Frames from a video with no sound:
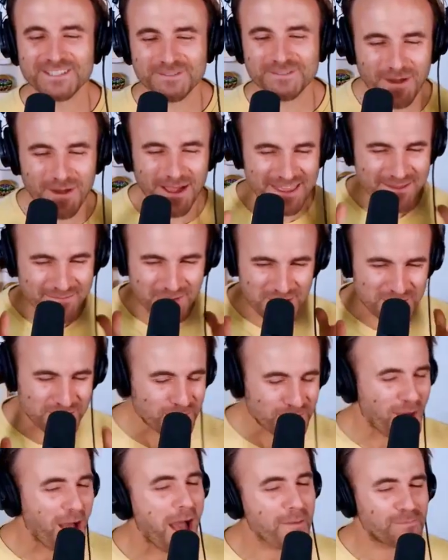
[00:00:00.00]
why the most
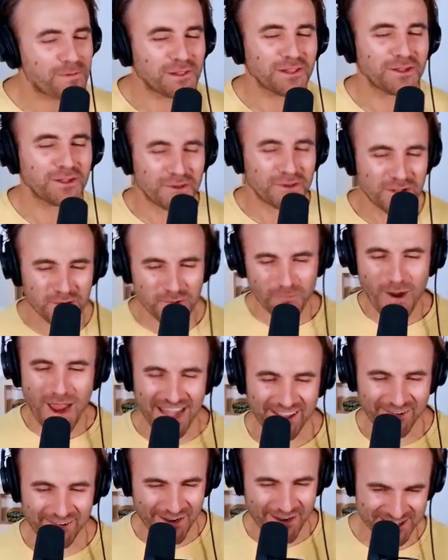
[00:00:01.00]
popular new
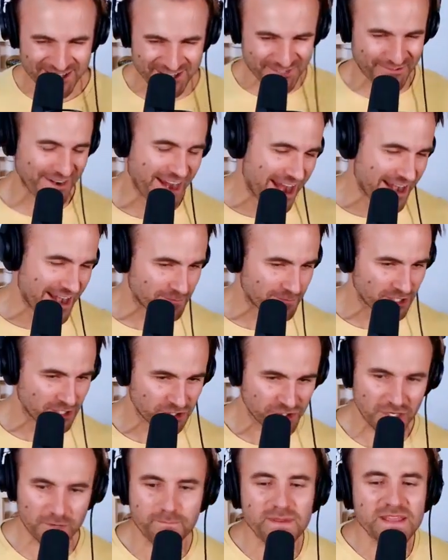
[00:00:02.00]
wedding registry item
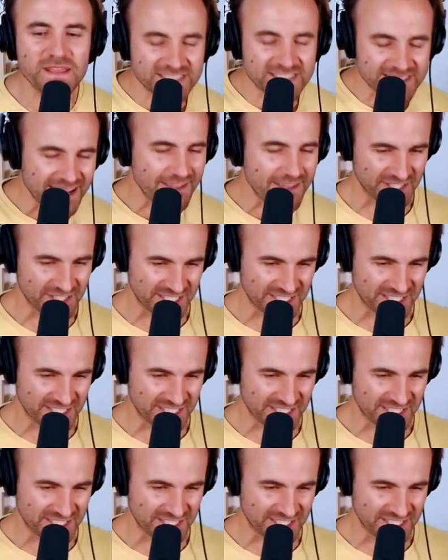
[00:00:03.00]
should be a savings